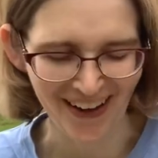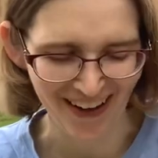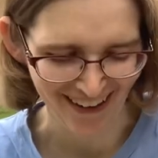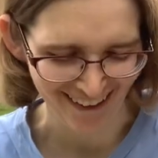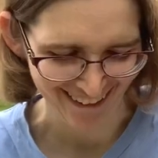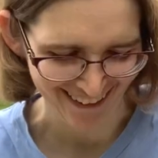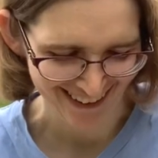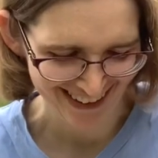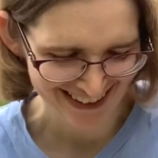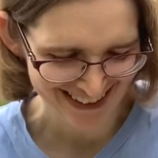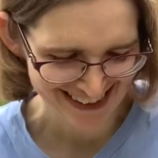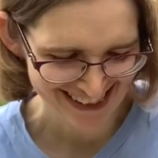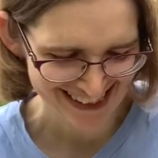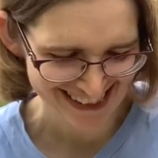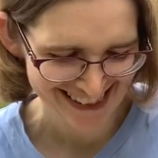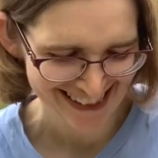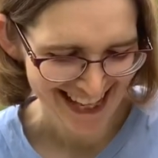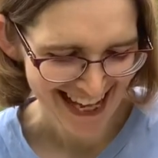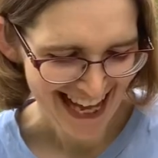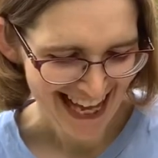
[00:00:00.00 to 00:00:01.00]

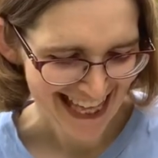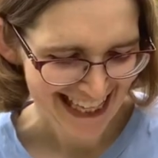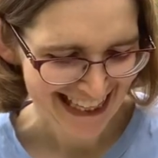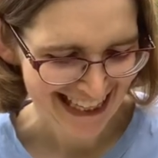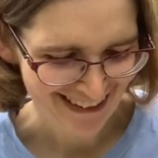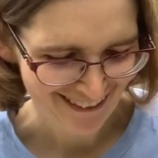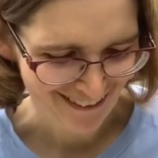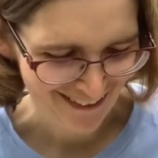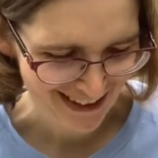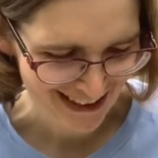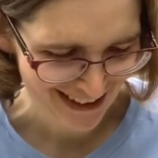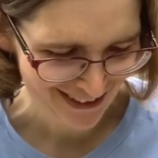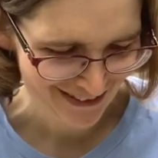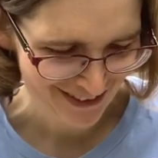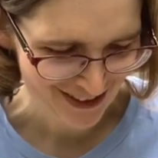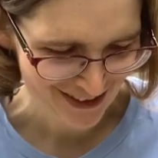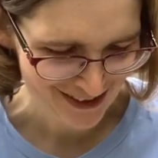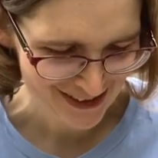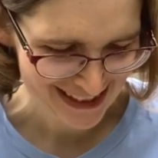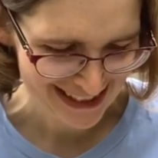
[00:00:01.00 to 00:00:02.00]
dolls that one of
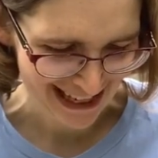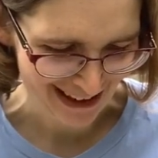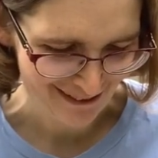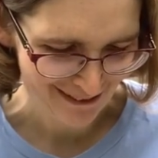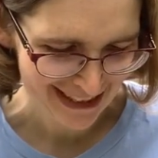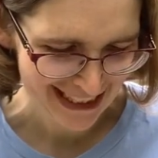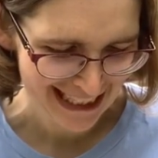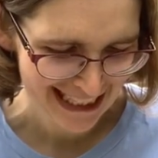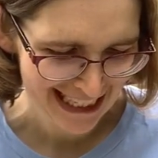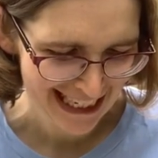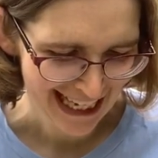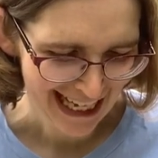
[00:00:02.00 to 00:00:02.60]
you sent me.